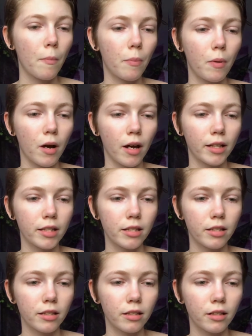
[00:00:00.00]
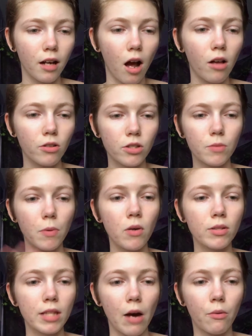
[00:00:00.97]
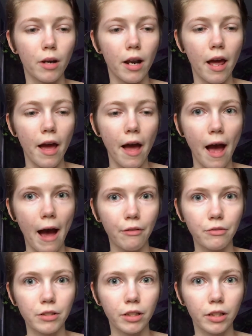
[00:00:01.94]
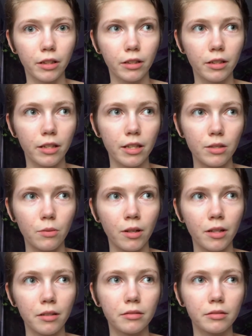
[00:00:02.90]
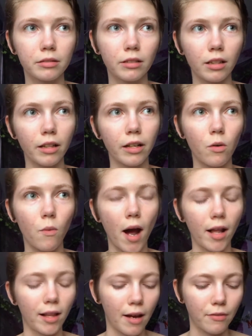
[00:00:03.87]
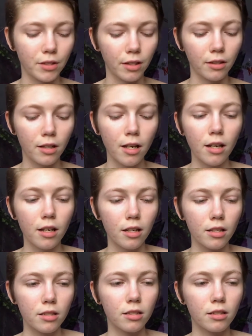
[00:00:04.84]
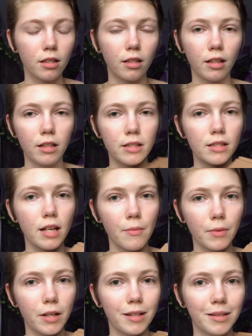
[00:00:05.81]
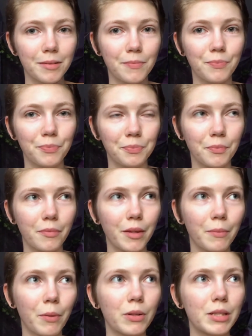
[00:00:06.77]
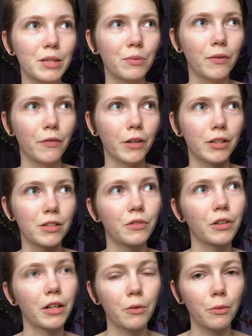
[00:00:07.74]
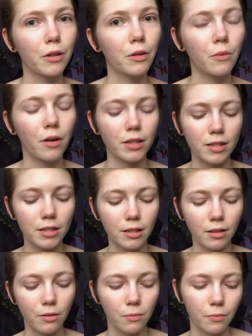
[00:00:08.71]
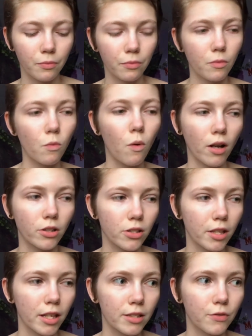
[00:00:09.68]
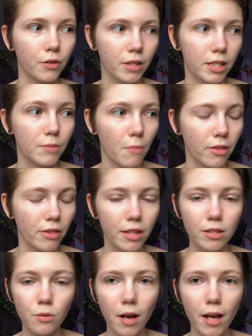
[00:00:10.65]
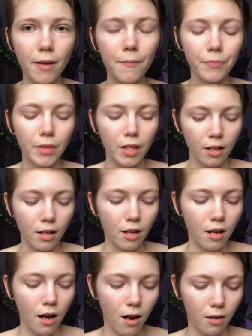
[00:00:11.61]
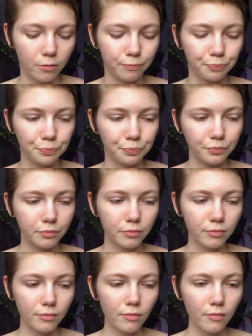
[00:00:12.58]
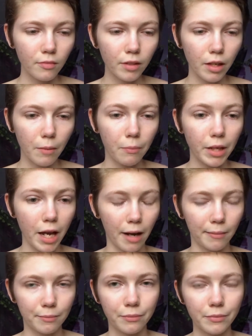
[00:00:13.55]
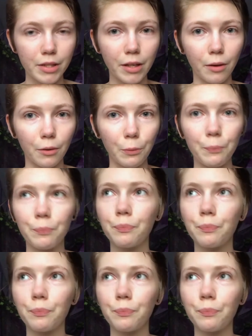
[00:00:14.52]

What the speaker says: but I'll just post that one after this one, like a while after, because I'm gonna post this one first for anyone who wants to watch this for this month, that's why. But yeah, so